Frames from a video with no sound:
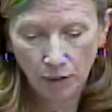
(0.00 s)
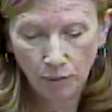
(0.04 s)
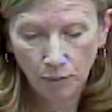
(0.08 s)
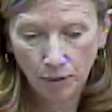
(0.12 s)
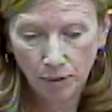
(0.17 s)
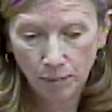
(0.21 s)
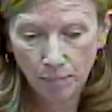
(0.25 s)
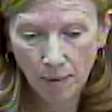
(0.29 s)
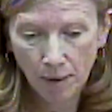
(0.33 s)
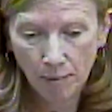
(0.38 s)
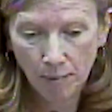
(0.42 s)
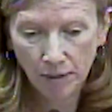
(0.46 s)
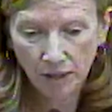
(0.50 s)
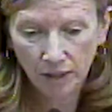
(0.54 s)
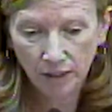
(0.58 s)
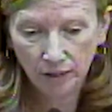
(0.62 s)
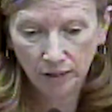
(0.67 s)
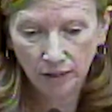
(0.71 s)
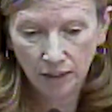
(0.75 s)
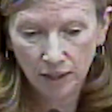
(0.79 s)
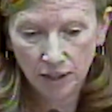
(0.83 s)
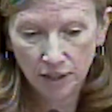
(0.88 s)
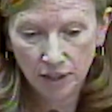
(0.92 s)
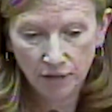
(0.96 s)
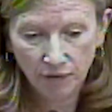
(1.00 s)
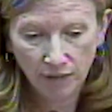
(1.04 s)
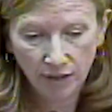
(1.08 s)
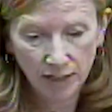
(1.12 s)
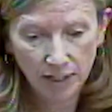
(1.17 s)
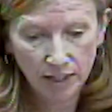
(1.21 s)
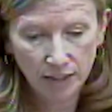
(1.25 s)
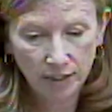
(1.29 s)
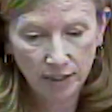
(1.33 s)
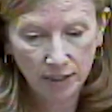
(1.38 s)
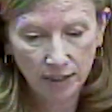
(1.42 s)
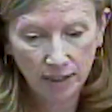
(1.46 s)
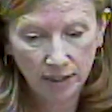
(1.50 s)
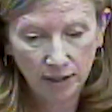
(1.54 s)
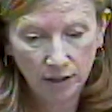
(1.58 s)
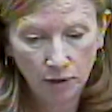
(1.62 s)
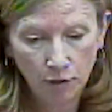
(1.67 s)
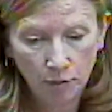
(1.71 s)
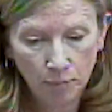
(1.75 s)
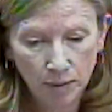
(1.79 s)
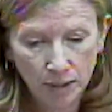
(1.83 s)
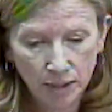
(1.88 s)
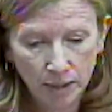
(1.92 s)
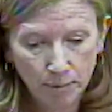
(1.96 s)
one member at large vacancy on the
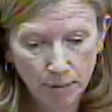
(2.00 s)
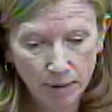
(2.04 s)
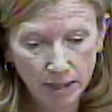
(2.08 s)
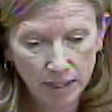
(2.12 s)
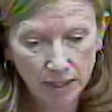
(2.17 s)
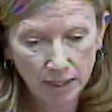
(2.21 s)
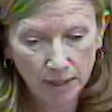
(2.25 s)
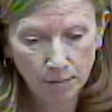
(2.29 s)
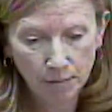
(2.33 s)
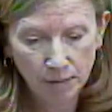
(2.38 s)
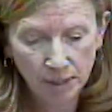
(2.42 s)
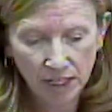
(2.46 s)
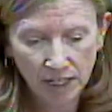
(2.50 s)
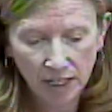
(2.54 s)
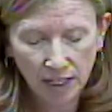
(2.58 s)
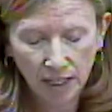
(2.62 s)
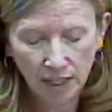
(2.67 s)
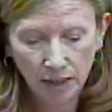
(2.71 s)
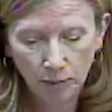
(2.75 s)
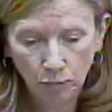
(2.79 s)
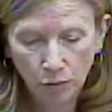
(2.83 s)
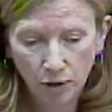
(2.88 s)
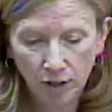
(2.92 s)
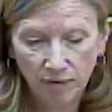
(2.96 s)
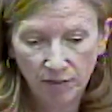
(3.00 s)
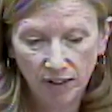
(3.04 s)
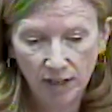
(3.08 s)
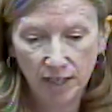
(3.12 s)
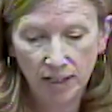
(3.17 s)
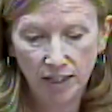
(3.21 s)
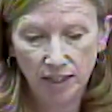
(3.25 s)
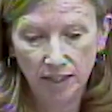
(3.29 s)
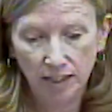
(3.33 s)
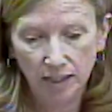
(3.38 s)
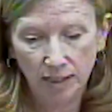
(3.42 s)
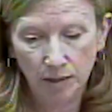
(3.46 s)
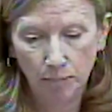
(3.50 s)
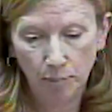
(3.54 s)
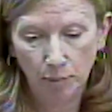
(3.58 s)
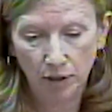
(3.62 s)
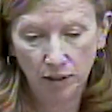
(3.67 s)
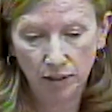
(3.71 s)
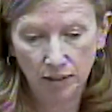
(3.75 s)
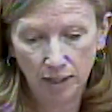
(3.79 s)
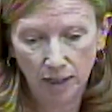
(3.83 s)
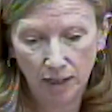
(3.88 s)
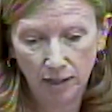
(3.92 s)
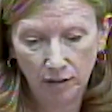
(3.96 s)
Open Space Committee, and one vacancy on the
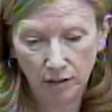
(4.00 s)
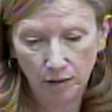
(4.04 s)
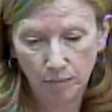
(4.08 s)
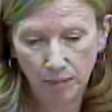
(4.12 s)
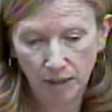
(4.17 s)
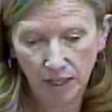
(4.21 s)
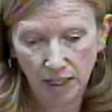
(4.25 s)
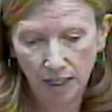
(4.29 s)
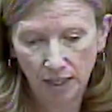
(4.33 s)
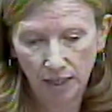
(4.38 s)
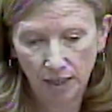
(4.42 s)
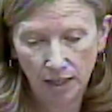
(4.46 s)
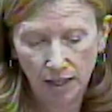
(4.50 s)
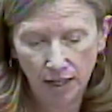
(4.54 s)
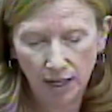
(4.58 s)
Personnel Committee.